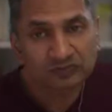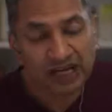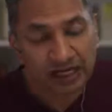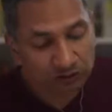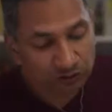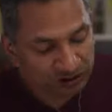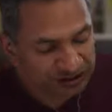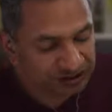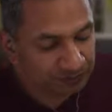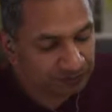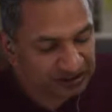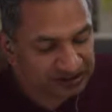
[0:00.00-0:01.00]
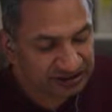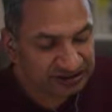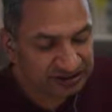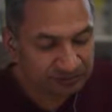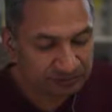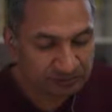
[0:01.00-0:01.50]
I would resubmit
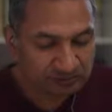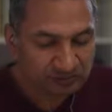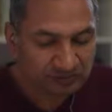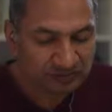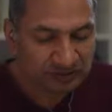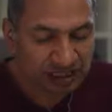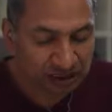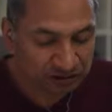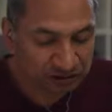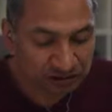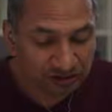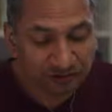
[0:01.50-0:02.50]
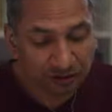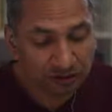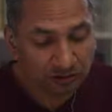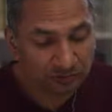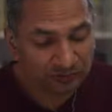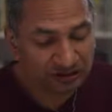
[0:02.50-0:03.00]
it. I'll do the
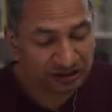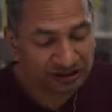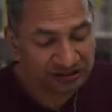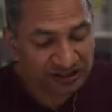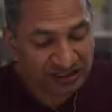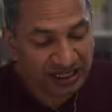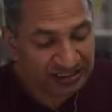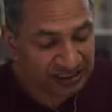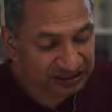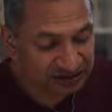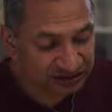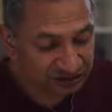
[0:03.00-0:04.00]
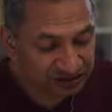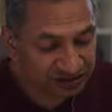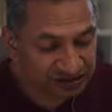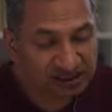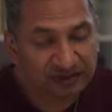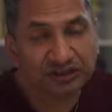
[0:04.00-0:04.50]
follow-up there and say, I asked you
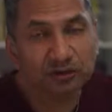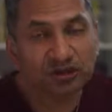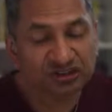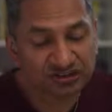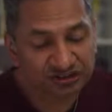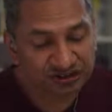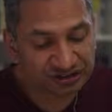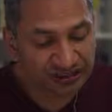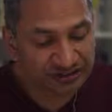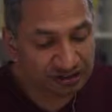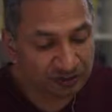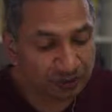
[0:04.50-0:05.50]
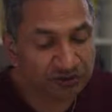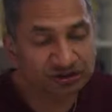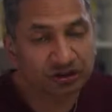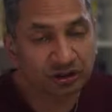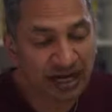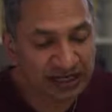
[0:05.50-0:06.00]
these 7 questions. Can you put
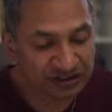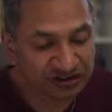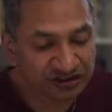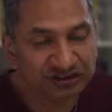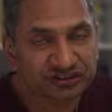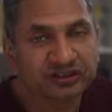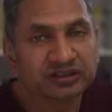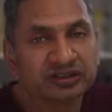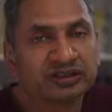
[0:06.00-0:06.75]
your answers